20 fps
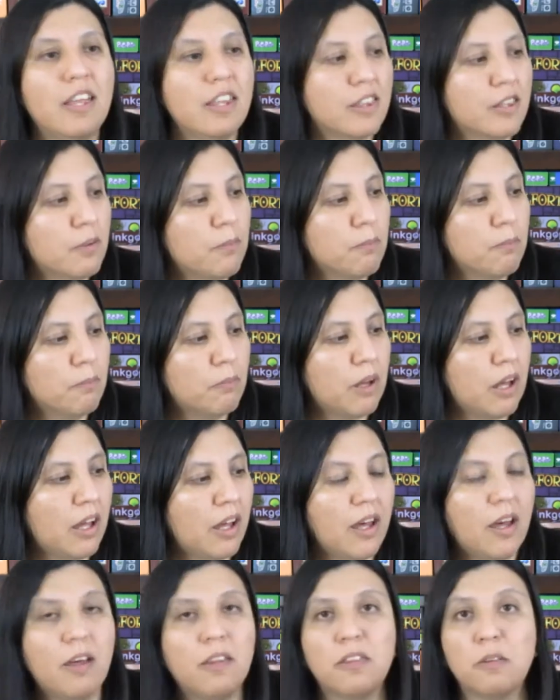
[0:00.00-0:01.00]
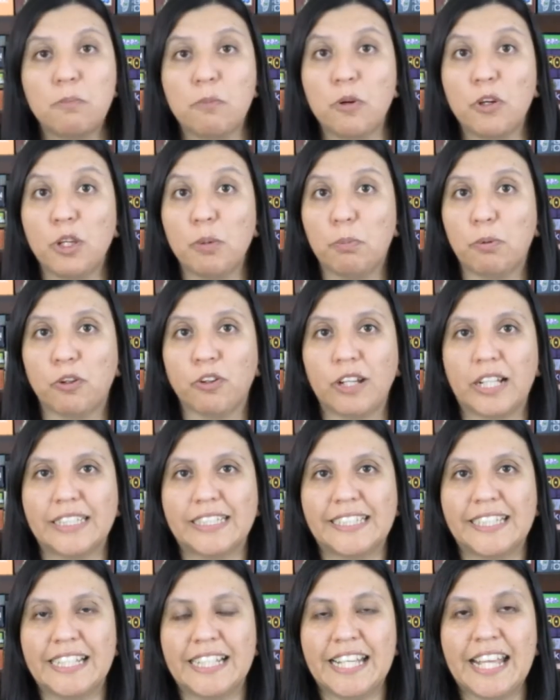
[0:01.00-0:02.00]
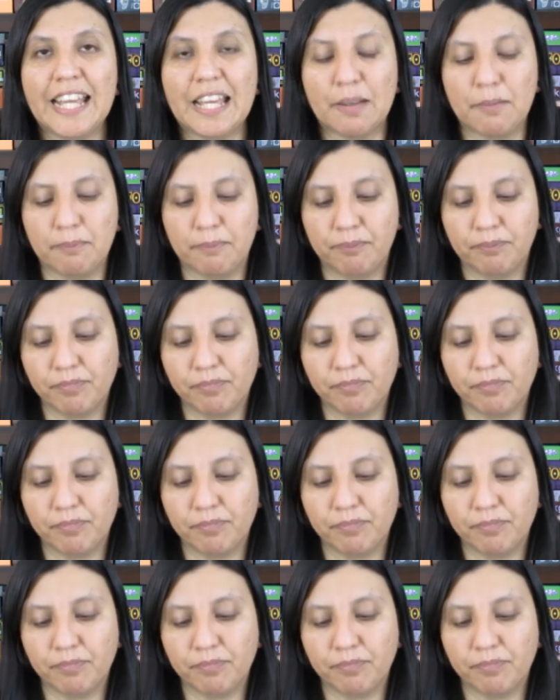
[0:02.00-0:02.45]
the more you progress in the game.